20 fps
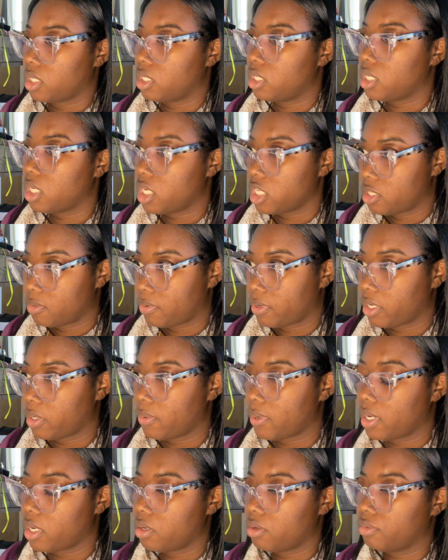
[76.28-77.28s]
does pretty
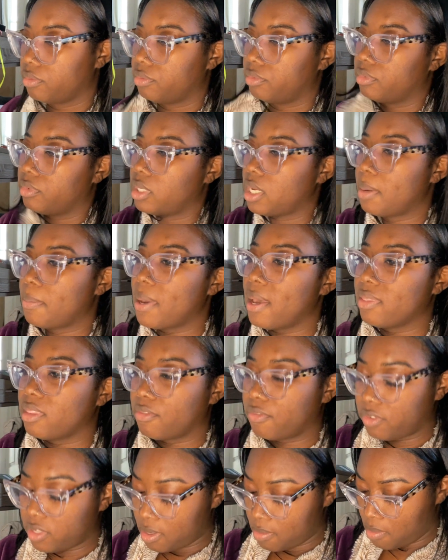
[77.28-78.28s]
well. I'm gonna have to
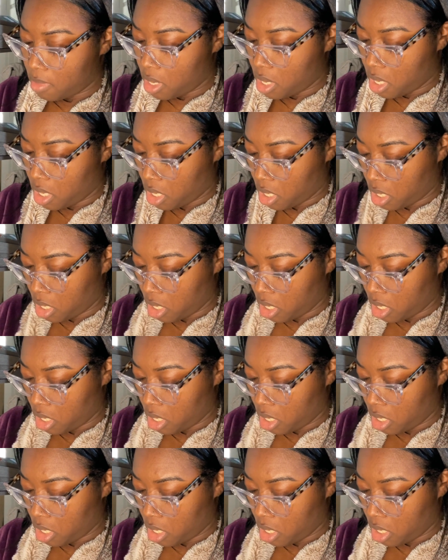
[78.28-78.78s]
flip my,